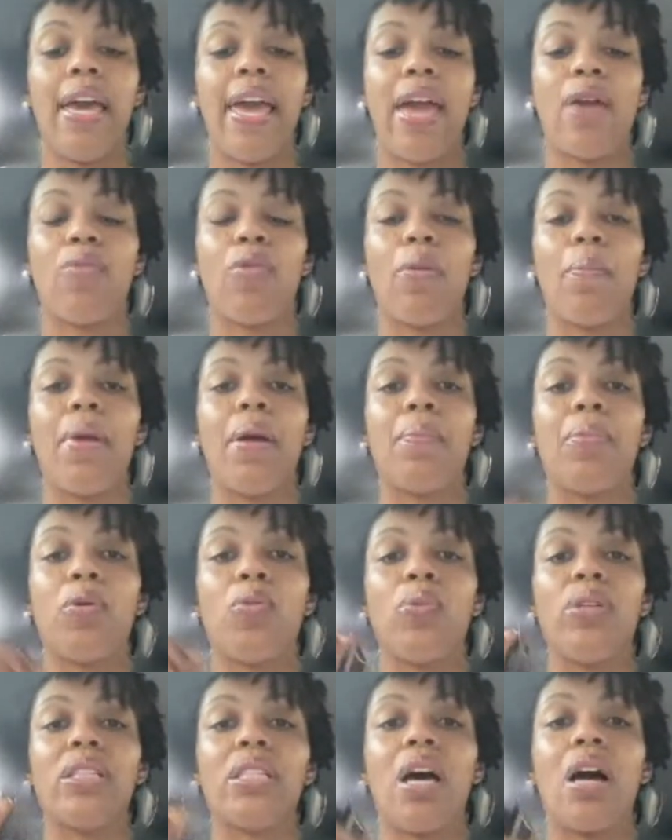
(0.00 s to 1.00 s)
And remember,
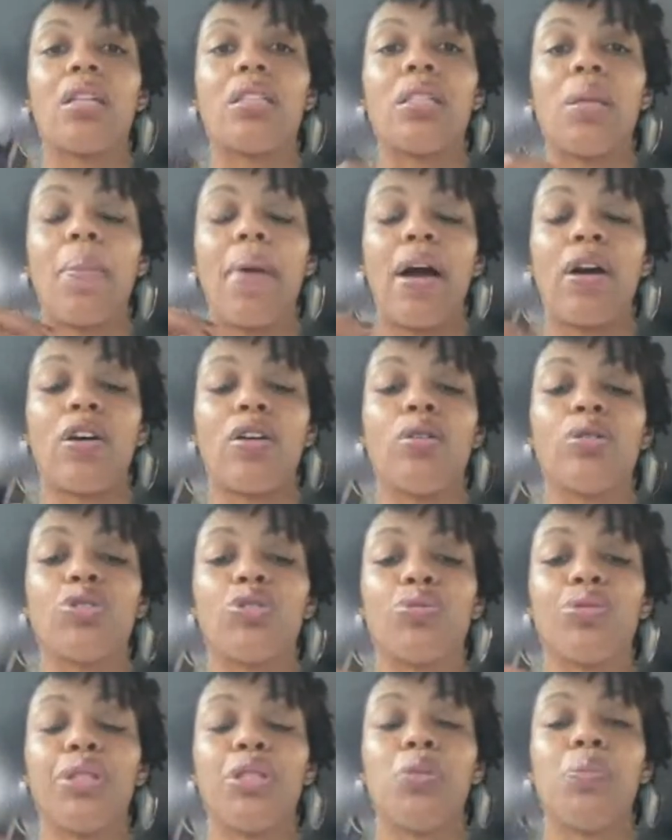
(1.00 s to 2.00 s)
we talked about
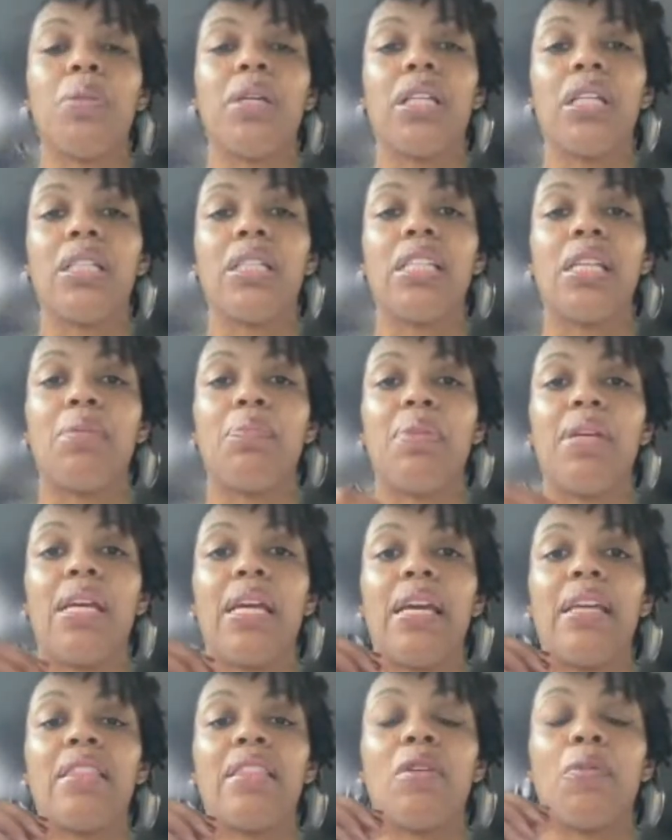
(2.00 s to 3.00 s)
cultural humility
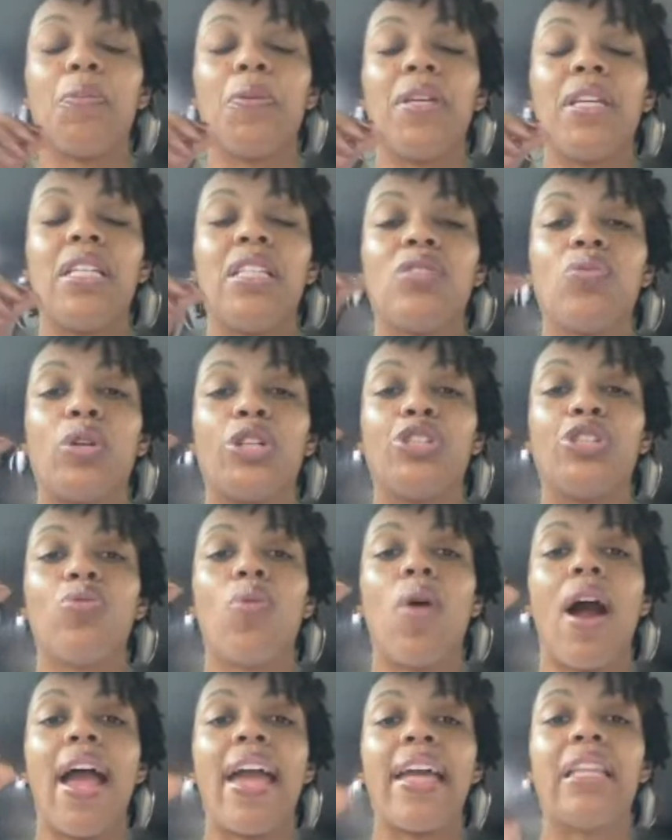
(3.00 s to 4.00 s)
being the piece where
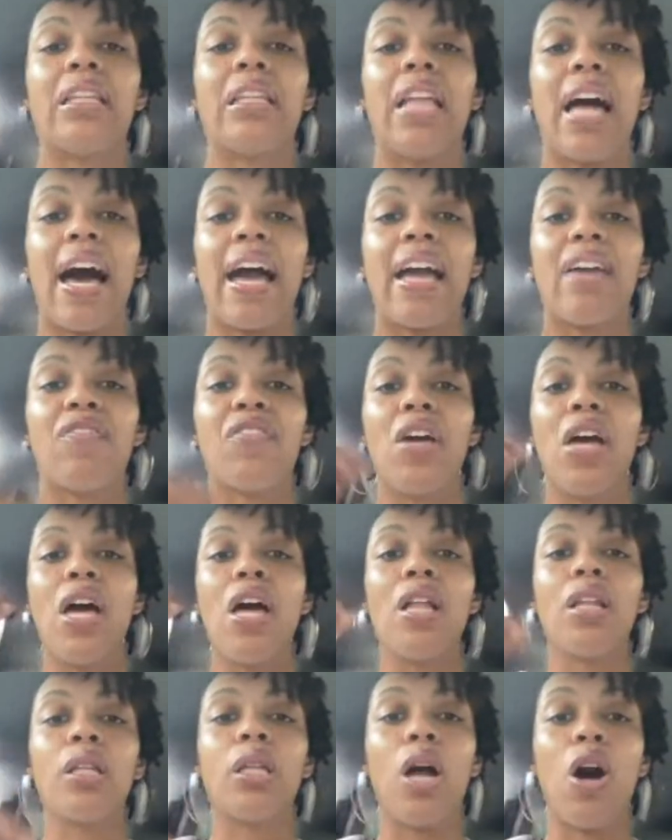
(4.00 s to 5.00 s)
you are a
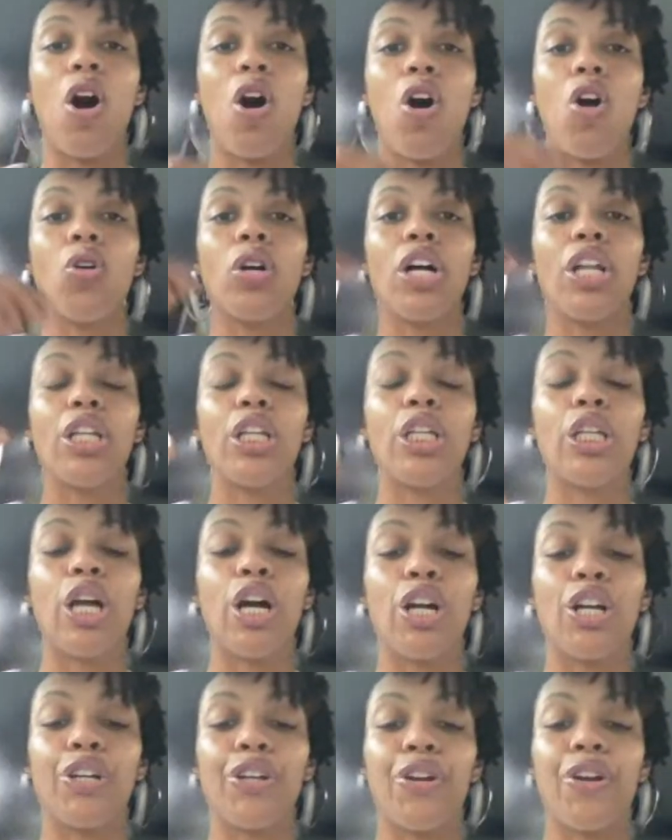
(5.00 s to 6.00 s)
lifelong
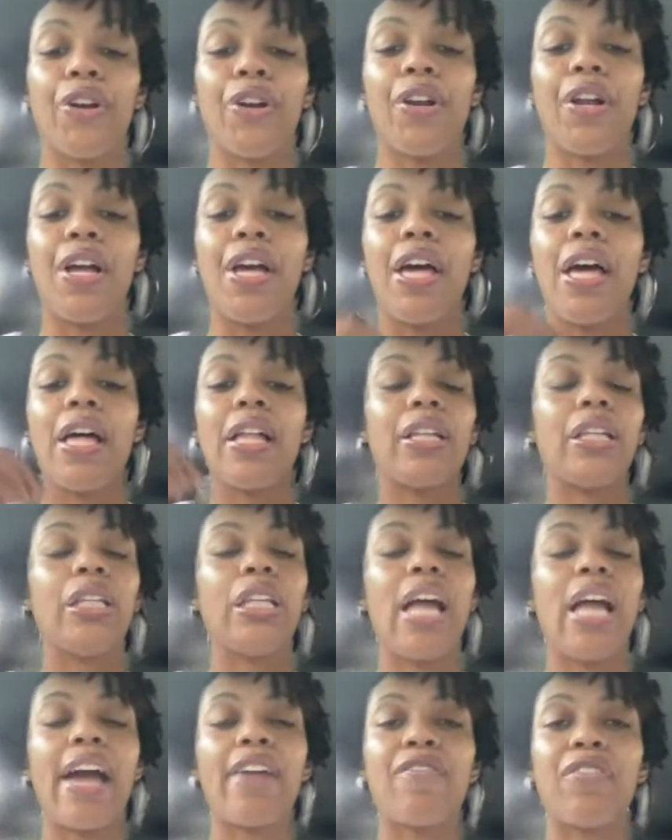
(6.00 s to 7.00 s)
learner,
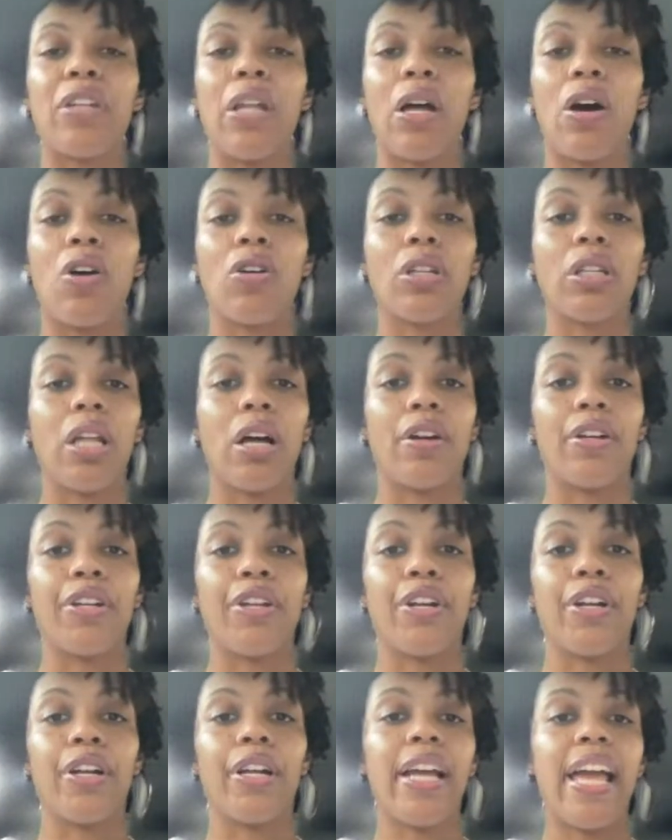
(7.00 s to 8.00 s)

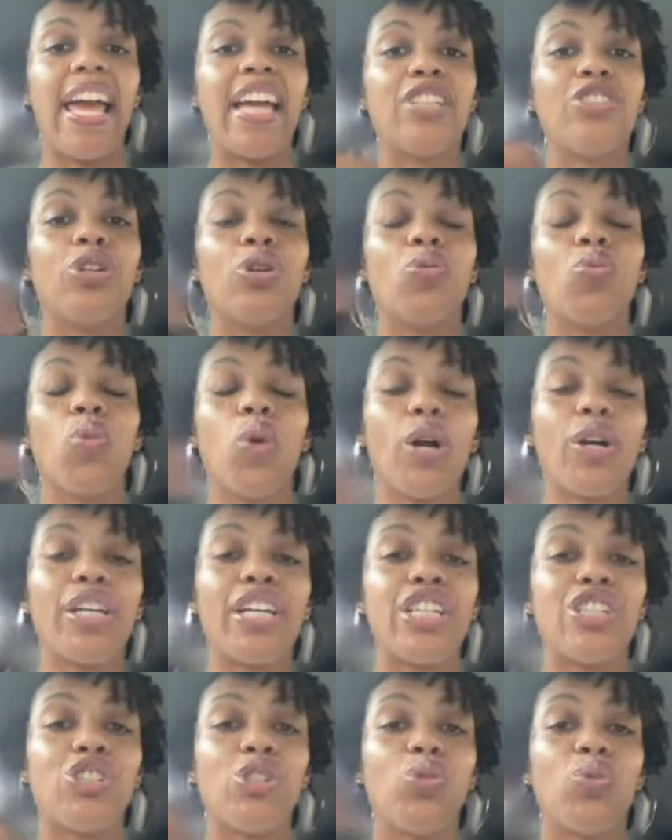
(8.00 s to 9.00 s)
and you're
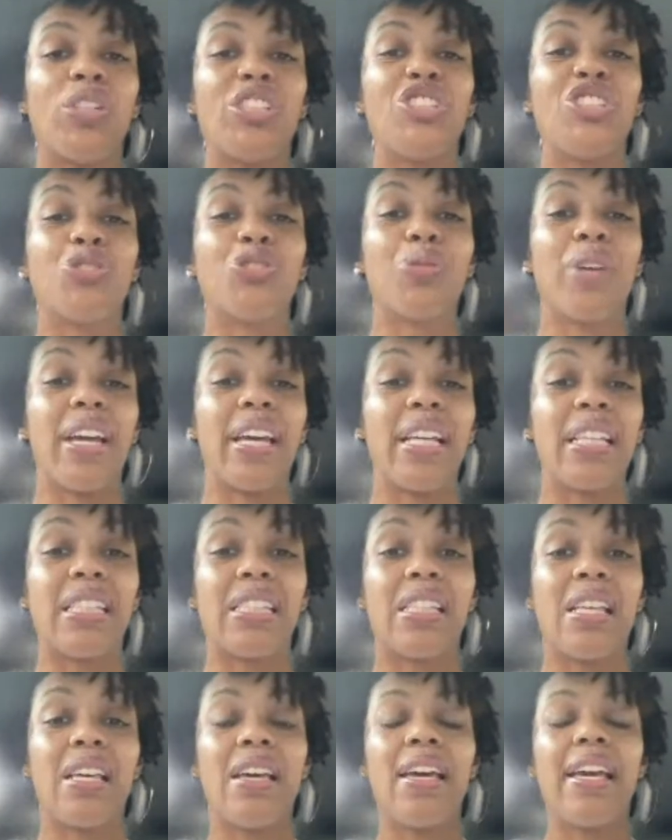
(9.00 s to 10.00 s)
working to address
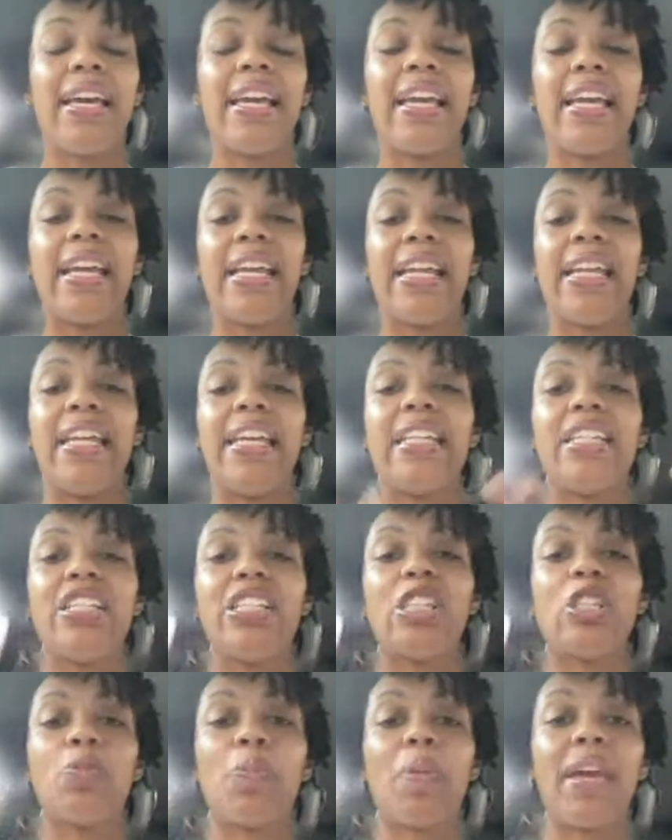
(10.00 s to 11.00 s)
any
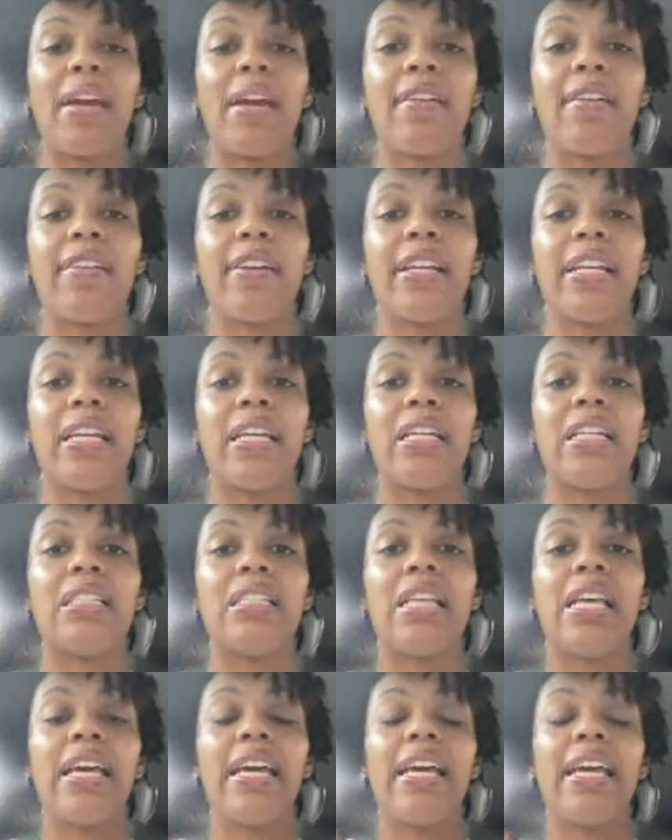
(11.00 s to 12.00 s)

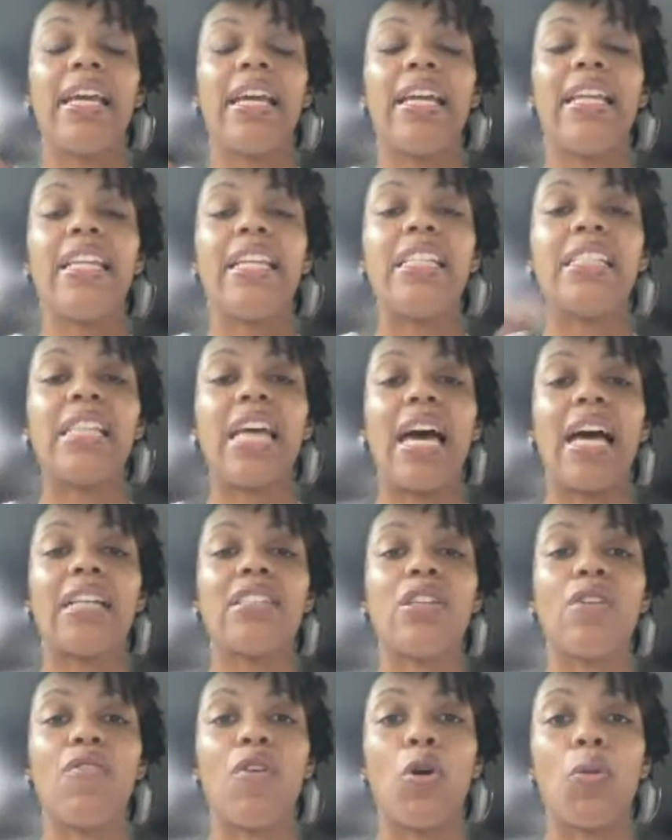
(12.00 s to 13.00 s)
disparities, any
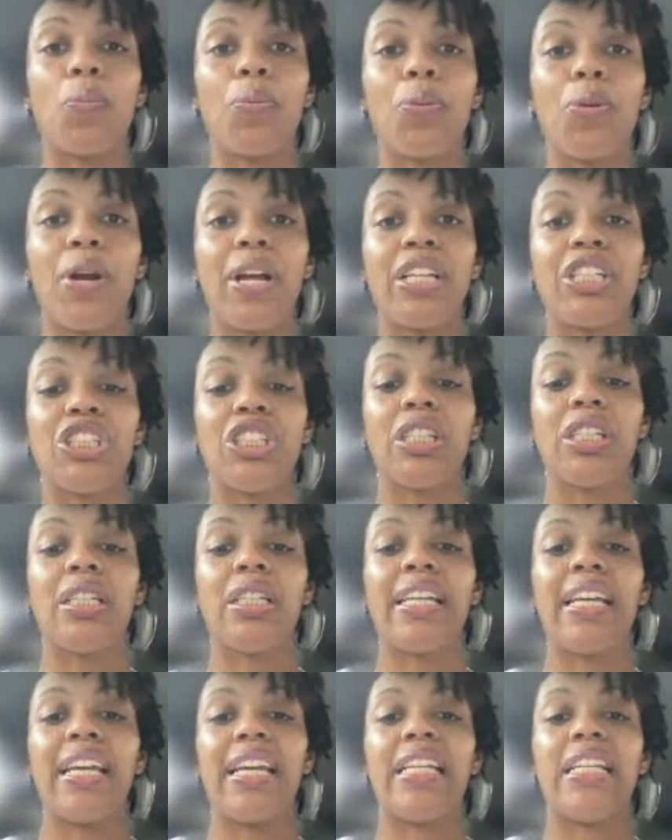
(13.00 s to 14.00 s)
signs of
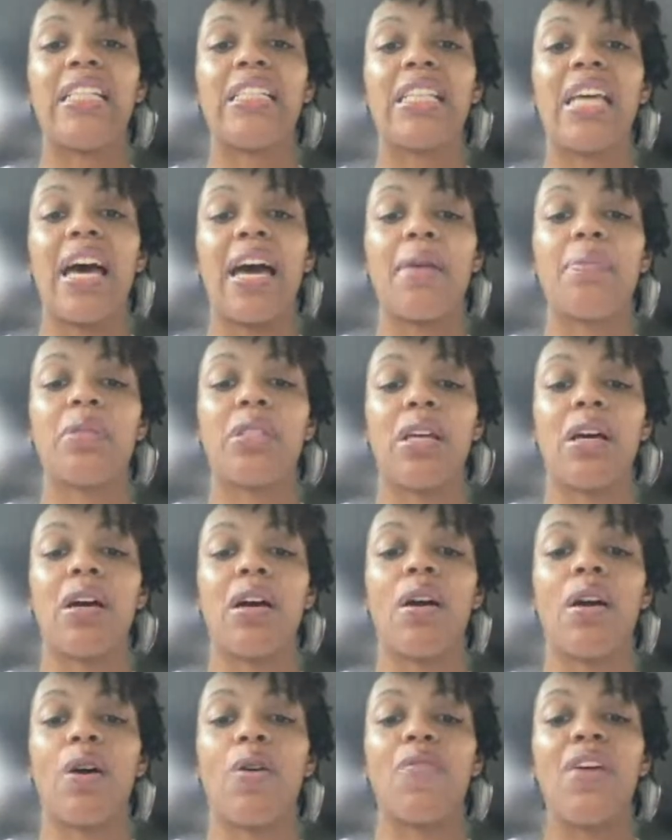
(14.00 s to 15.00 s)
oppression, any types
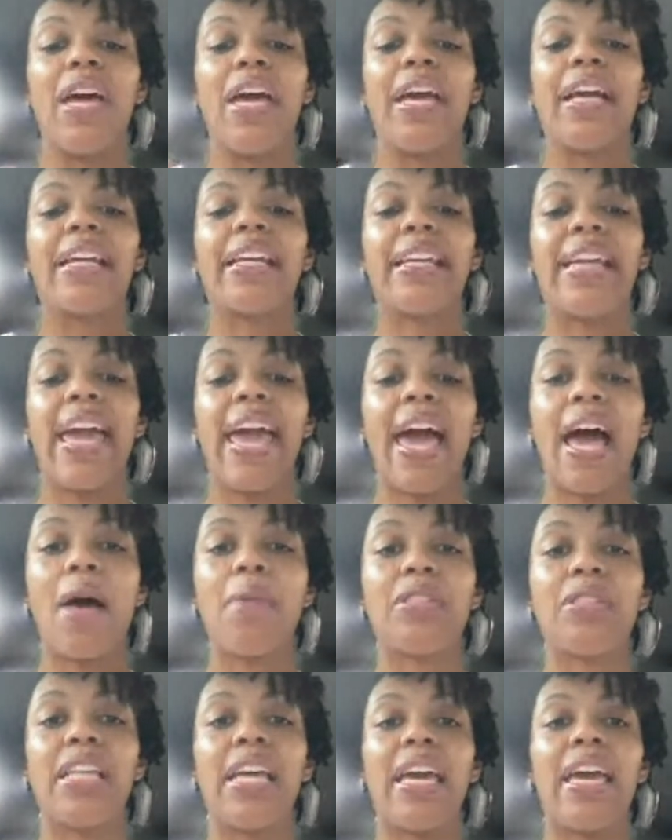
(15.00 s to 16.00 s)
of
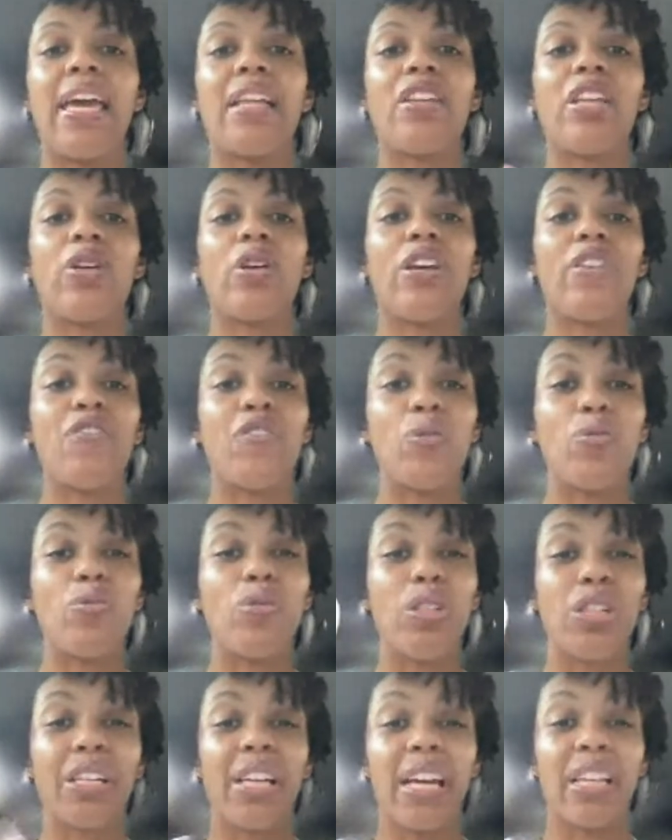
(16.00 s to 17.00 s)
gaps that, if you
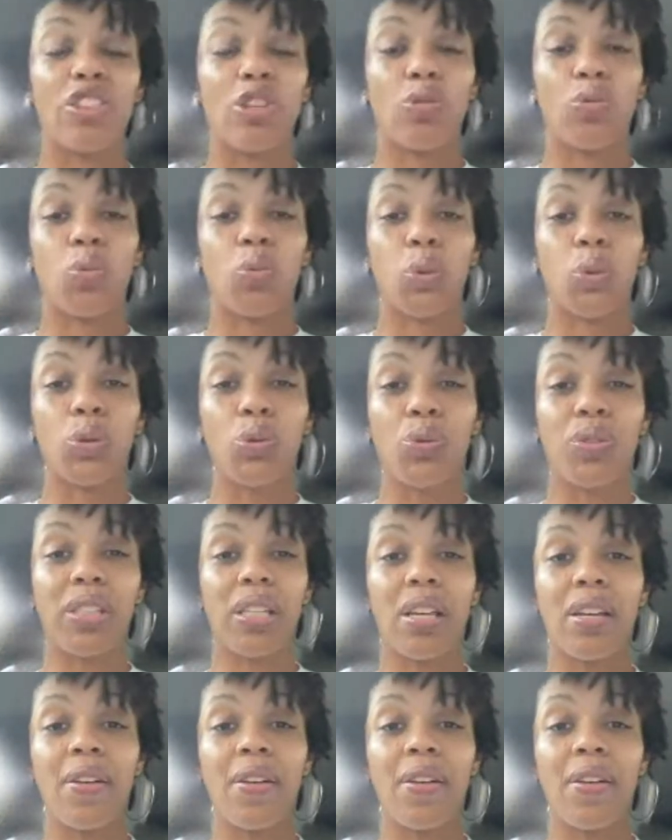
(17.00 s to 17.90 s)
look at the root